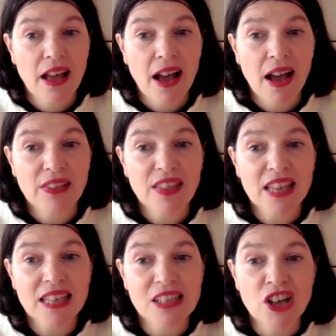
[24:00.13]
I
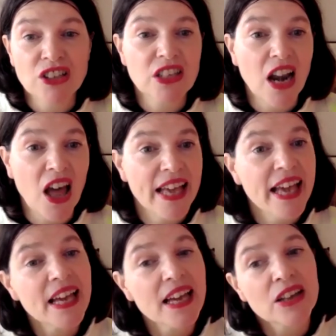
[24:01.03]
think it's
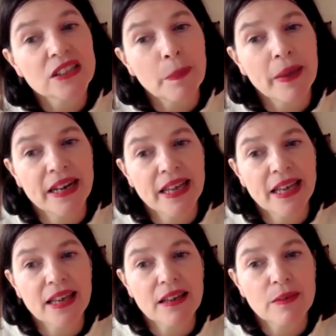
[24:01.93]
underlying,
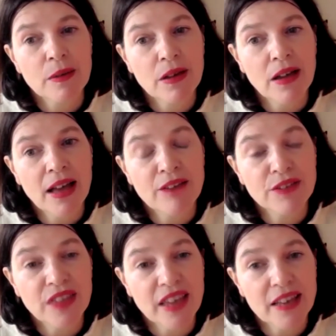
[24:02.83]
underpinning
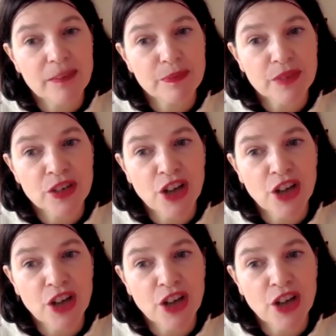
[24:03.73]
everything, you